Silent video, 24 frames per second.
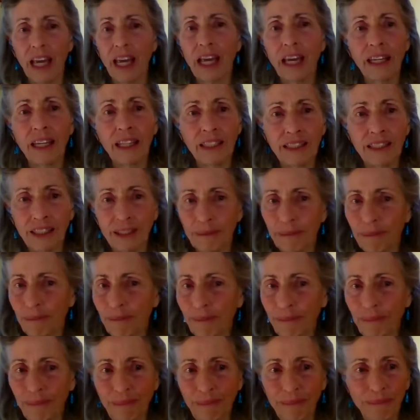and
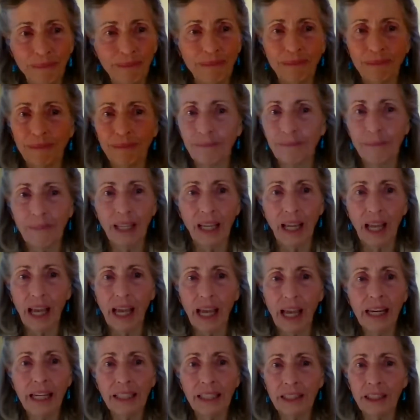
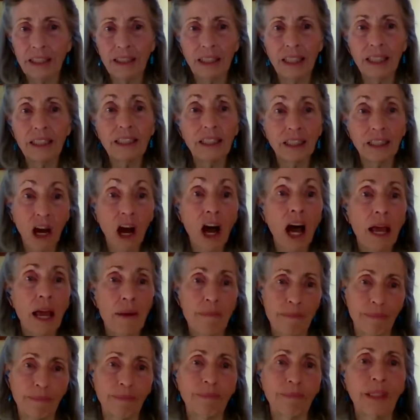it's
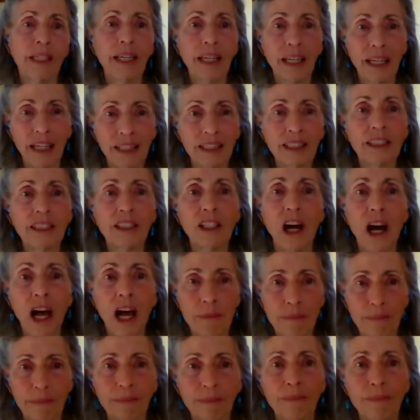time. It is
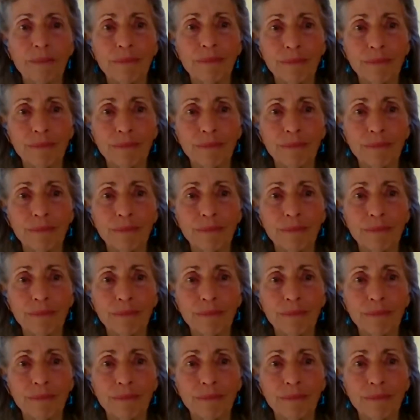time.